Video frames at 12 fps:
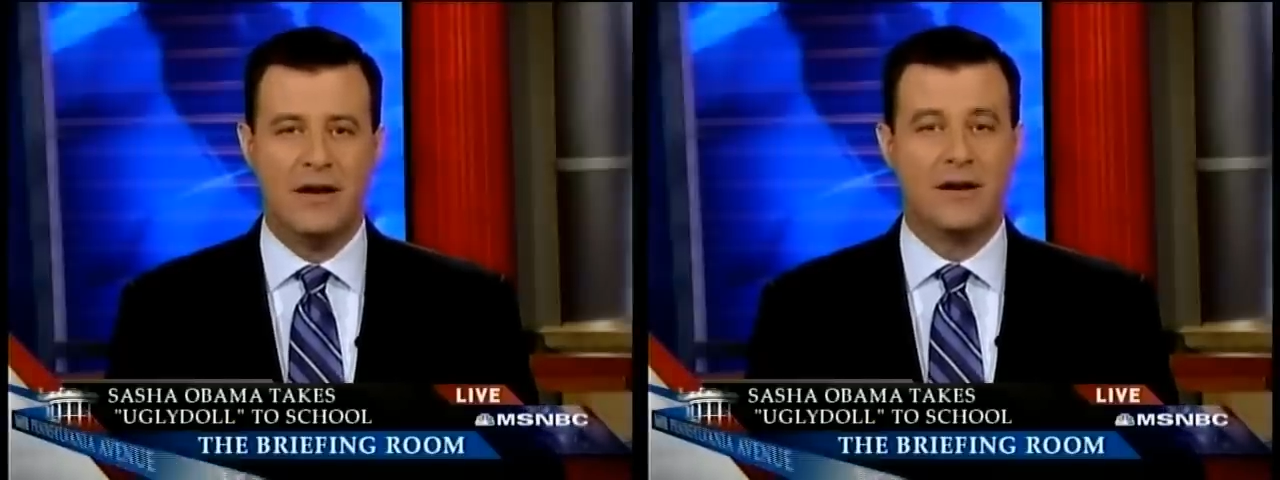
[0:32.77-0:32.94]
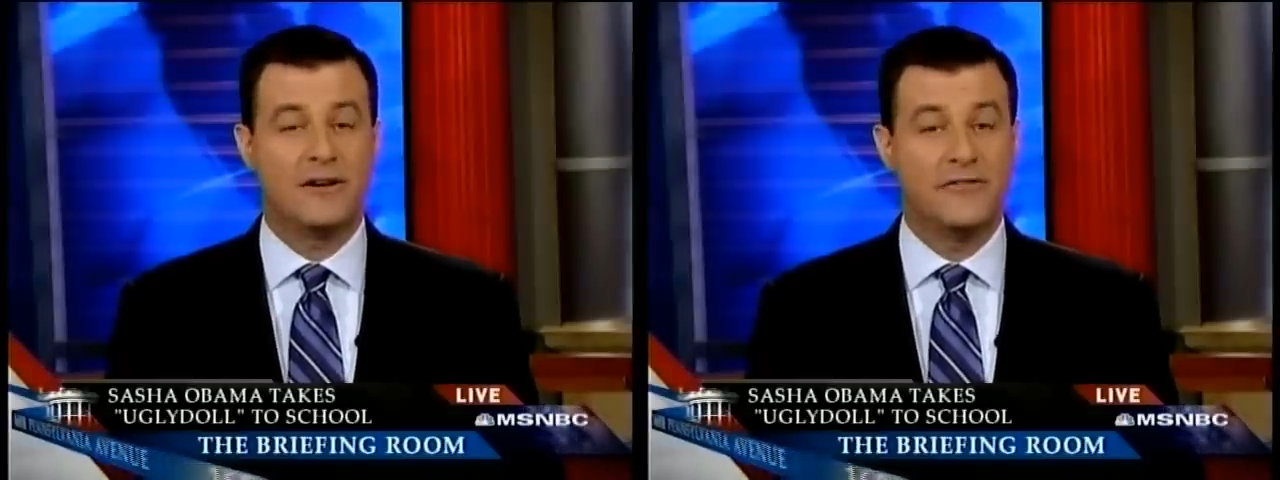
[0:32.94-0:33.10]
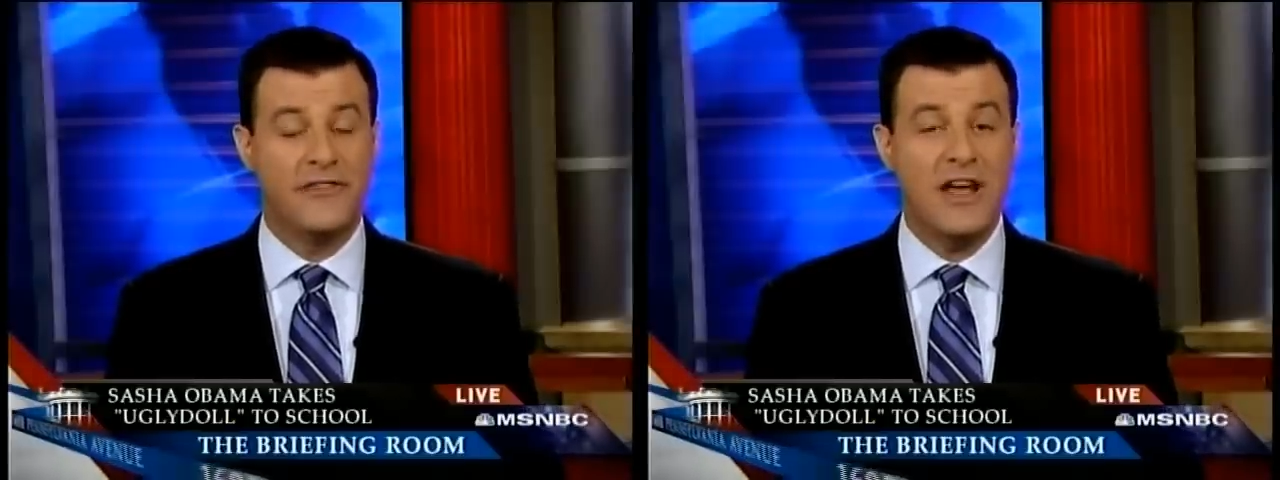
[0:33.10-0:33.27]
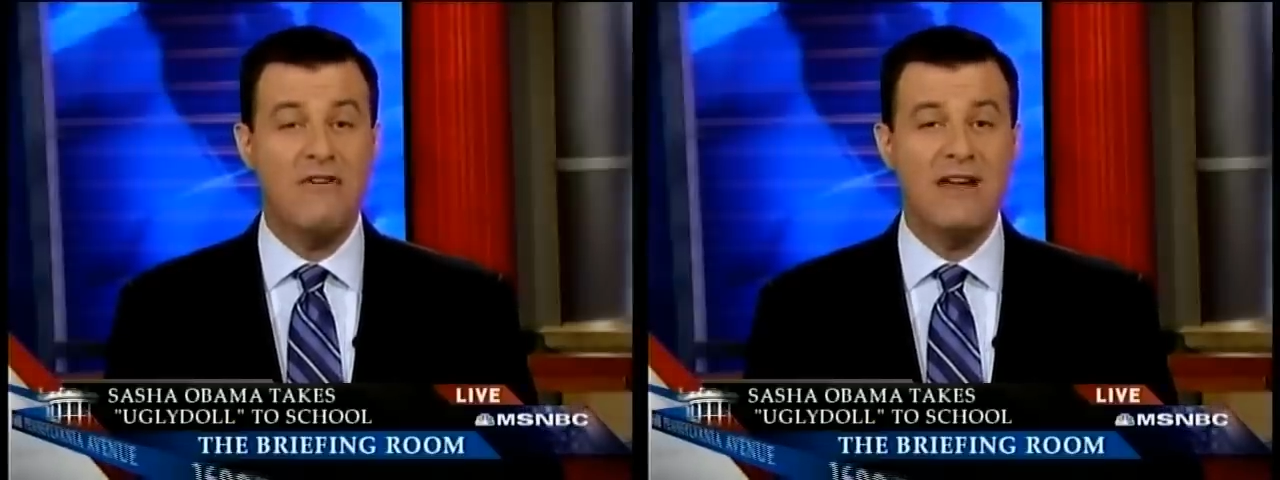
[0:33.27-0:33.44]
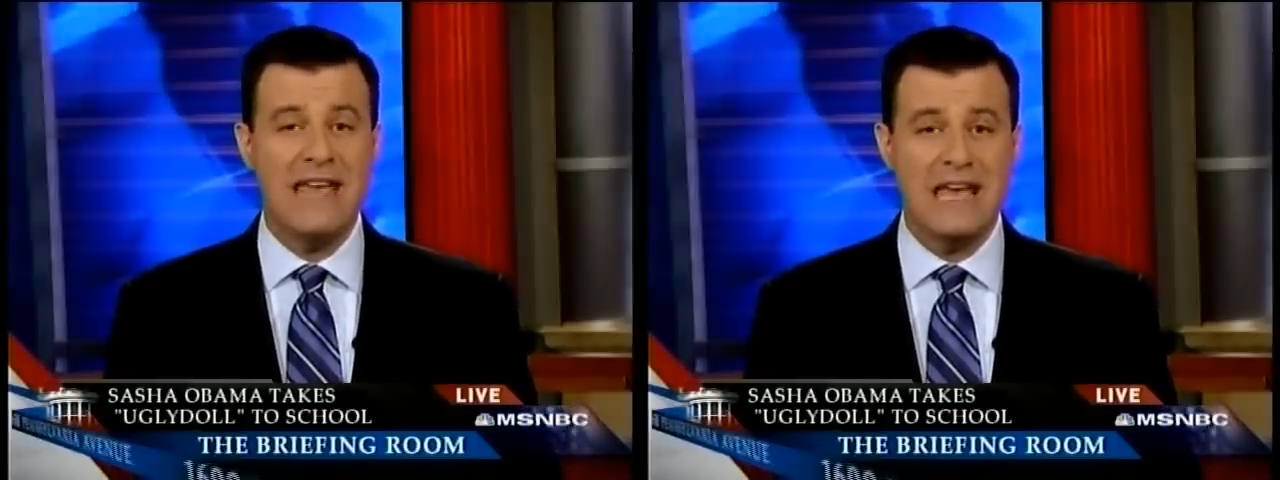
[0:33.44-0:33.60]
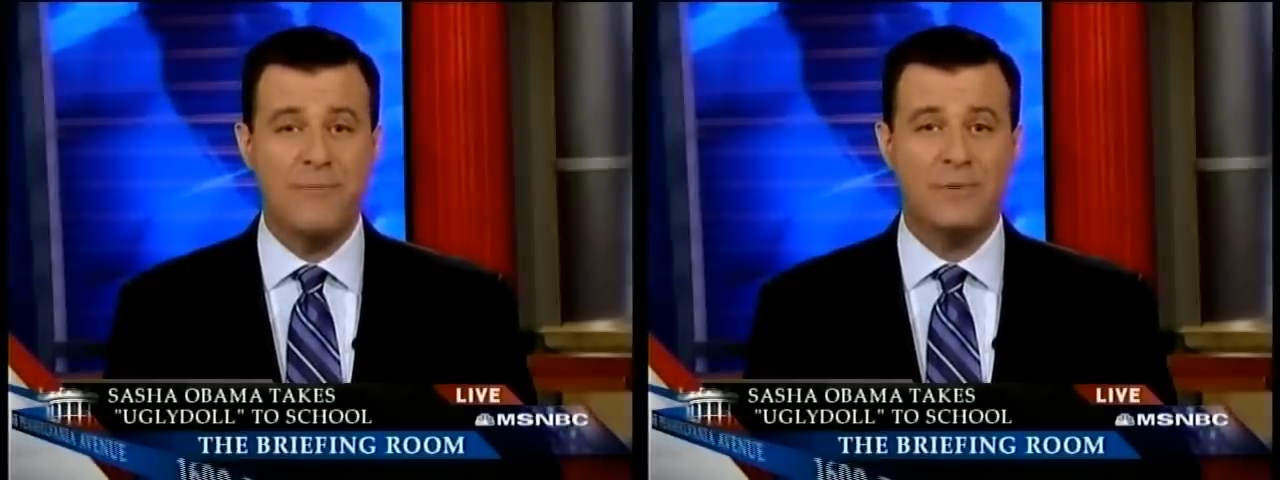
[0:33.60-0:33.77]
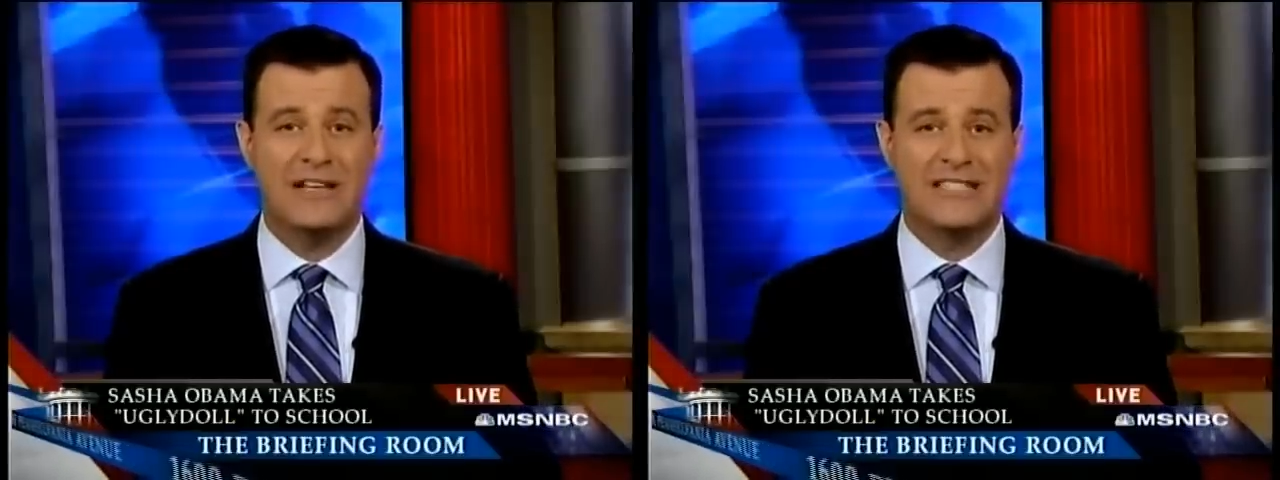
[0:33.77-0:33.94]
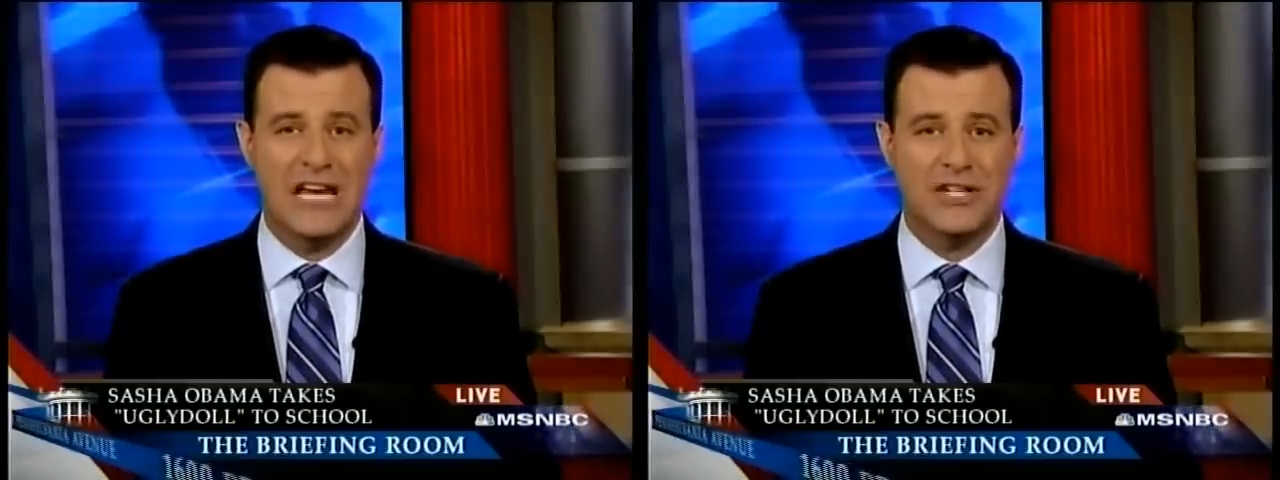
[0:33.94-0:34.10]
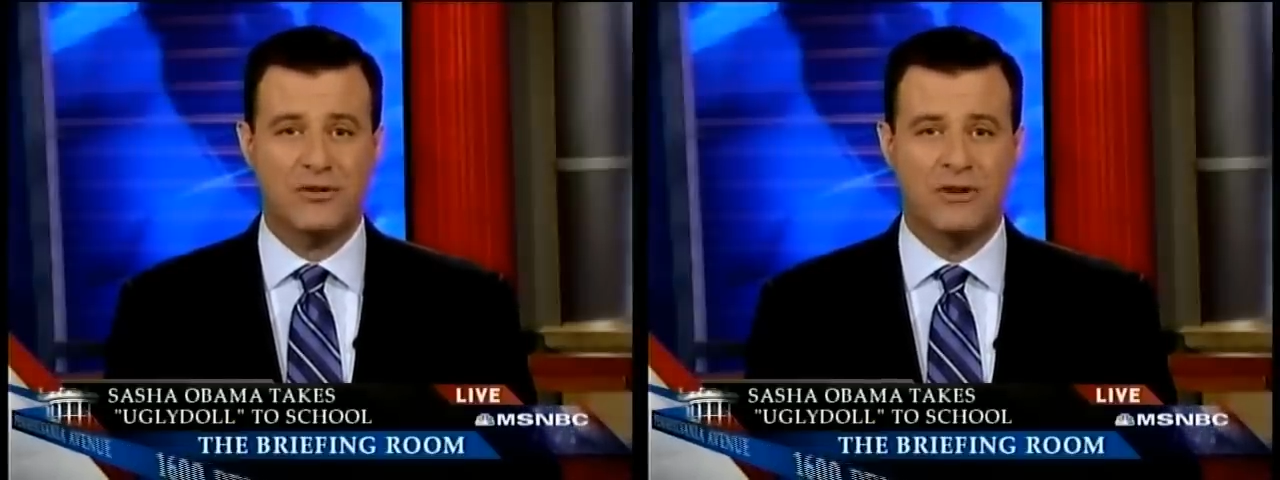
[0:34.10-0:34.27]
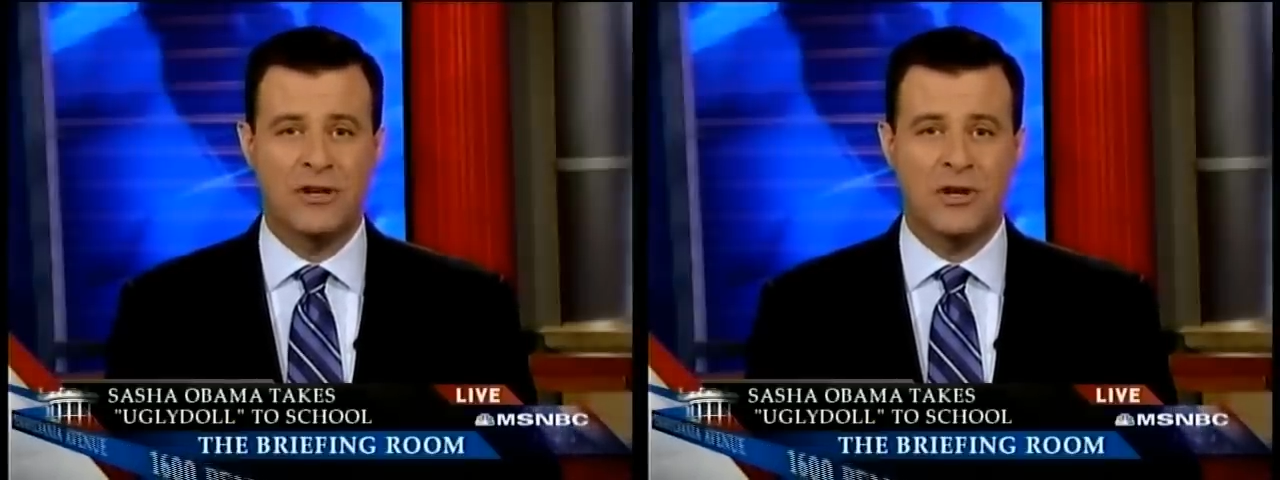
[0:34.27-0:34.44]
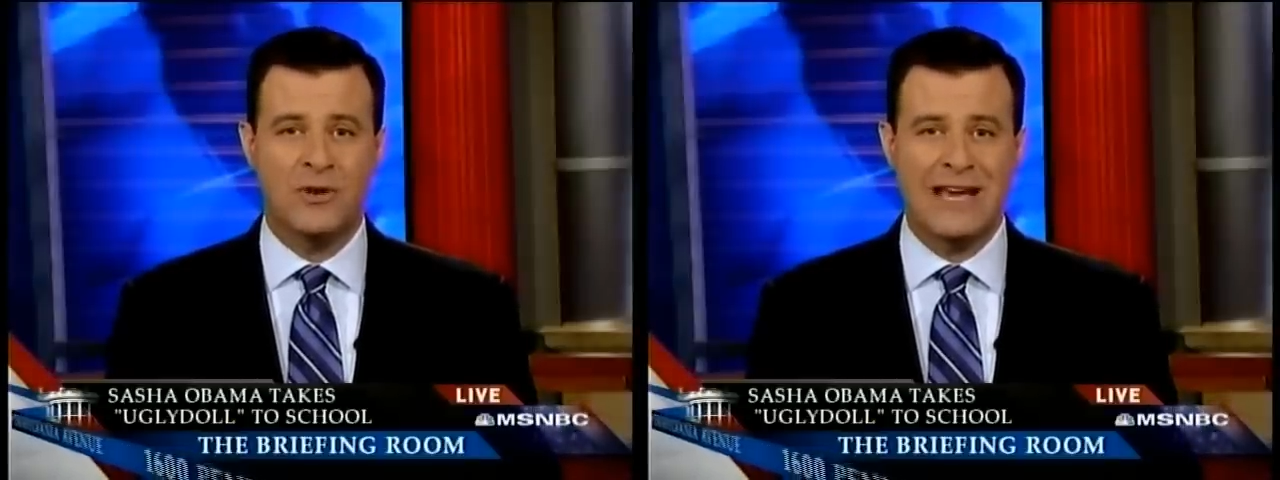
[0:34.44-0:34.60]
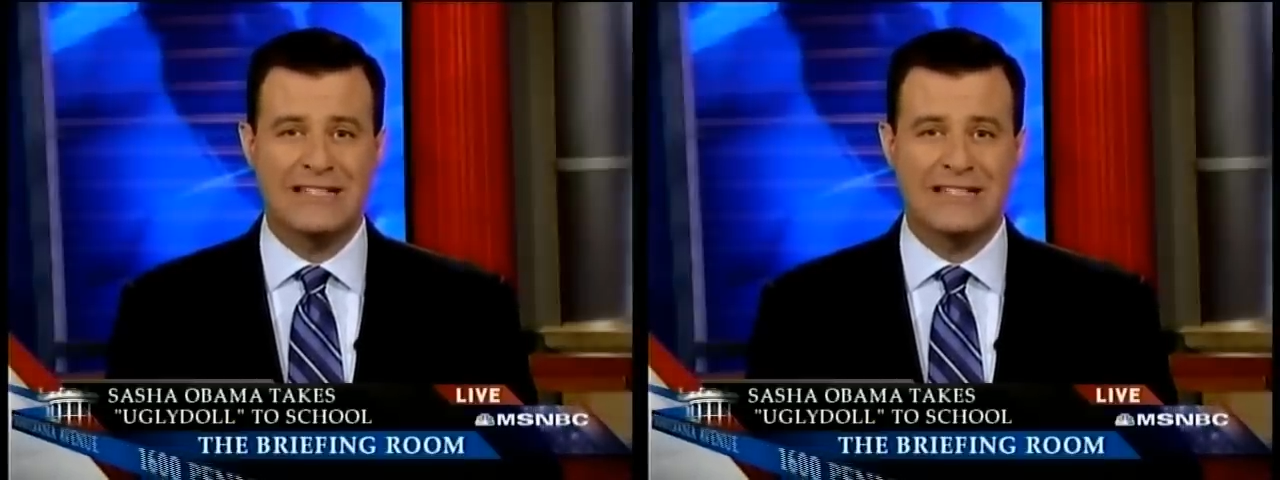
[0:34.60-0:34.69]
her very hip accessory known